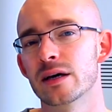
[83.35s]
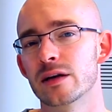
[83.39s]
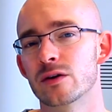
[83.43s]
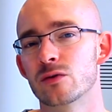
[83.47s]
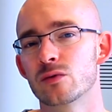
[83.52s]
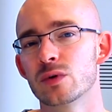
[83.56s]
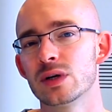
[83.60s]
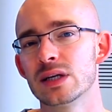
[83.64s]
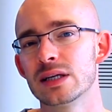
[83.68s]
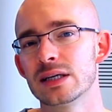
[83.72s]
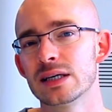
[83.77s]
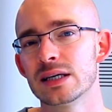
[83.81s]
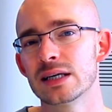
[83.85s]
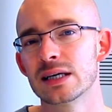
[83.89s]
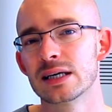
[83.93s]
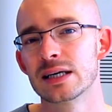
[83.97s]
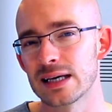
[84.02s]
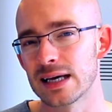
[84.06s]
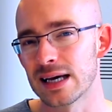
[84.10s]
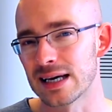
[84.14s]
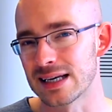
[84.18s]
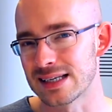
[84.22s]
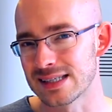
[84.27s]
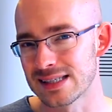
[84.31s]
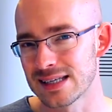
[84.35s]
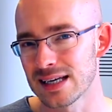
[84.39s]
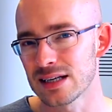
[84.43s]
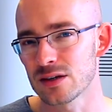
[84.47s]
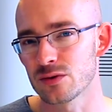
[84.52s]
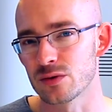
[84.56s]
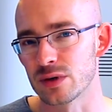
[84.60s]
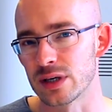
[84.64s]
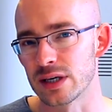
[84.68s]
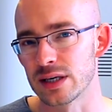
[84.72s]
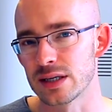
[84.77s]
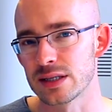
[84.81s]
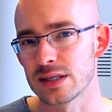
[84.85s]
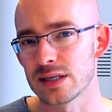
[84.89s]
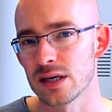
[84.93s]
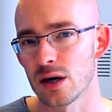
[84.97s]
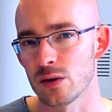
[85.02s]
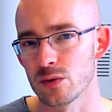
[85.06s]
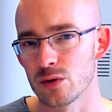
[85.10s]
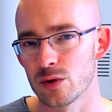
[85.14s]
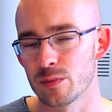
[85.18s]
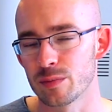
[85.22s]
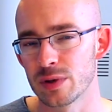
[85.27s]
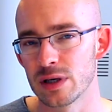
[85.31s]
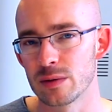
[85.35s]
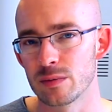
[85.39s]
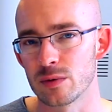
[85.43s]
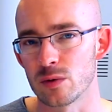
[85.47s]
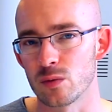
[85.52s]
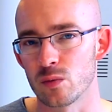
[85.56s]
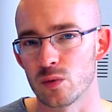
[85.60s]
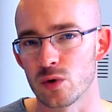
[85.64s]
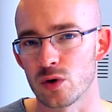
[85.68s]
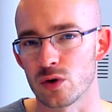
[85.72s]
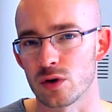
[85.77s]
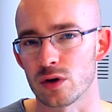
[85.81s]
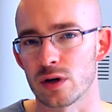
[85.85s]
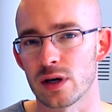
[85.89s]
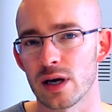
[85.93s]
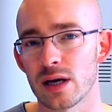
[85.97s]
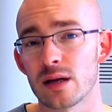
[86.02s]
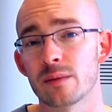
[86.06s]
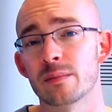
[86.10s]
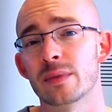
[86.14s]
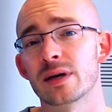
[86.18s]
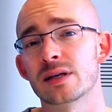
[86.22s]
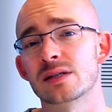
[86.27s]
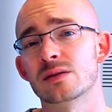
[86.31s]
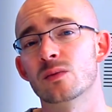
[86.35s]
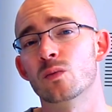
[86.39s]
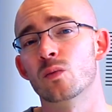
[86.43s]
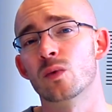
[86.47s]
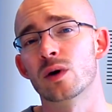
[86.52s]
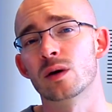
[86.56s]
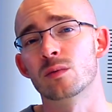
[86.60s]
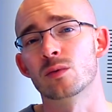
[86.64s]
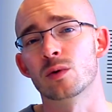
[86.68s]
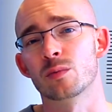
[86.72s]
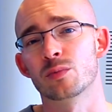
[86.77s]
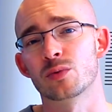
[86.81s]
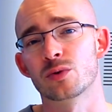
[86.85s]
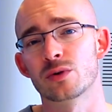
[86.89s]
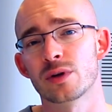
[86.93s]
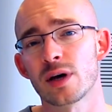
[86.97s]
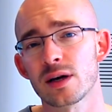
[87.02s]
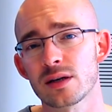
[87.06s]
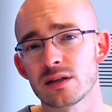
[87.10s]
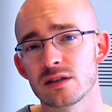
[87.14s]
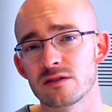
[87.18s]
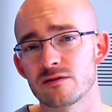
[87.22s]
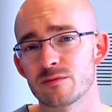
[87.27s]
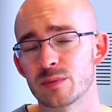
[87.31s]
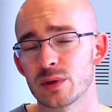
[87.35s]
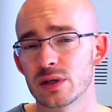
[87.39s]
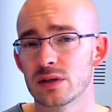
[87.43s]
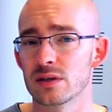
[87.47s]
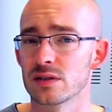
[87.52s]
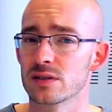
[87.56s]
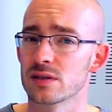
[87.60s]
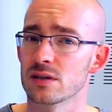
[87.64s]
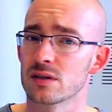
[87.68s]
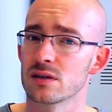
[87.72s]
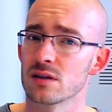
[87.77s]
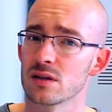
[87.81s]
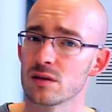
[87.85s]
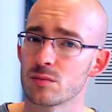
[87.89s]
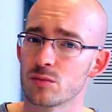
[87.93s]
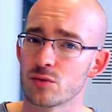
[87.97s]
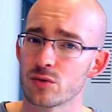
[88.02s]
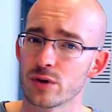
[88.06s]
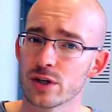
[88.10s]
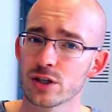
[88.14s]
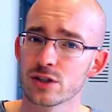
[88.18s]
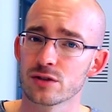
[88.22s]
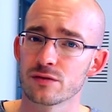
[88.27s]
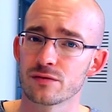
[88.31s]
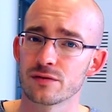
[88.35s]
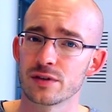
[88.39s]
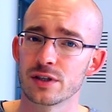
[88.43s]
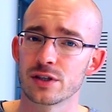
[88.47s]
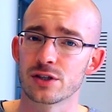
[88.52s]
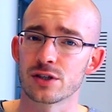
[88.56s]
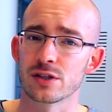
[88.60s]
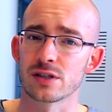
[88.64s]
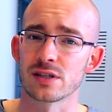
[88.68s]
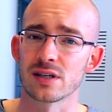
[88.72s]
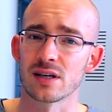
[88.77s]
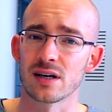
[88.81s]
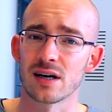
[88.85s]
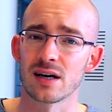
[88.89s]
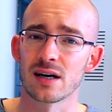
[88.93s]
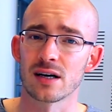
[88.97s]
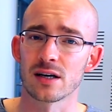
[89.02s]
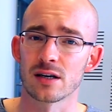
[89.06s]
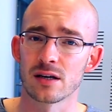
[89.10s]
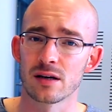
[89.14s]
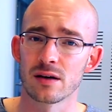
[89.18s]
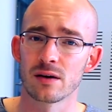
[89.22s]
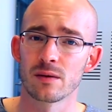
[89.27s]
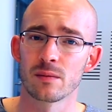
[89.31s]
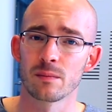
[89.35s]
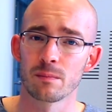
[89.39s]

it really accelerates how your people work and it makes them way more productive because the collaboration features are